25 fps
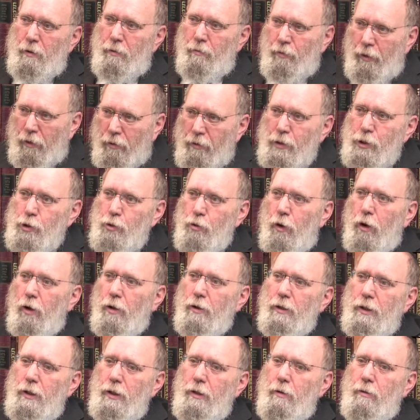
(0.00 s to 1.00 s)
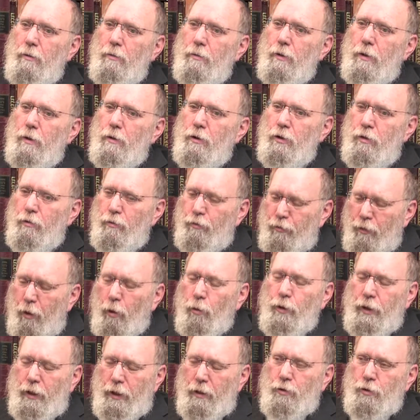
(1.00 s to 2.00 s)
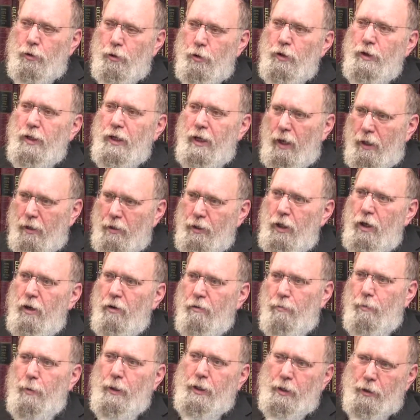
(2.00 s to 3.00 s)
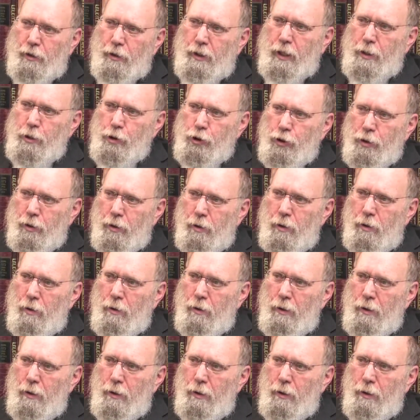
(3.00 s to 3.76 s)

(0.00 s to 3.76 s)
Very strongly devoted to the idea of meditation.